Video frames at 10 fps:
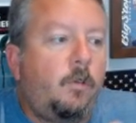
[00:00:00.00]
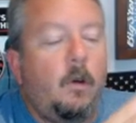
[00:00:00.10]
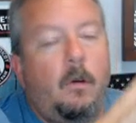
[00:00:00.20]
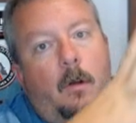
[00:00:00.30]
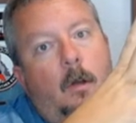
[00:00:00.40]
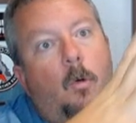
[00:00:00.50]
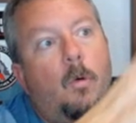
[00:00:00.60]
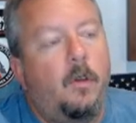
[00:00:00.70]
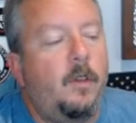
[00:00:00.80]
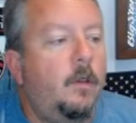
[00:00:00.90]
turn
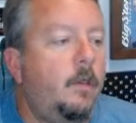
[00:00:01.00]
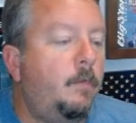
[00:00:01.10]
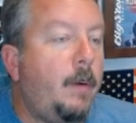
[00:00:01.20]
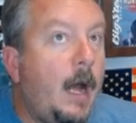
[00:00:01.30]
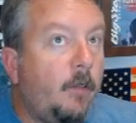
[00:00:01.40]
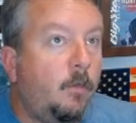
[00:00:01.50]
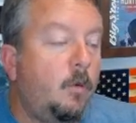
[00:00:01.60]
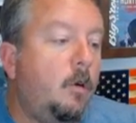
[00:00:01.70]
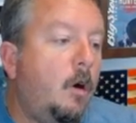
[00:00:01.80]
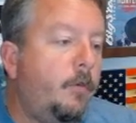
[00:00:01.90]
north into the
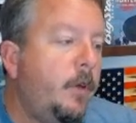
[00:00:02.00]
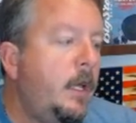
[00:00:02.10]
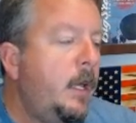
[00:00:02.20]
possible Gulf.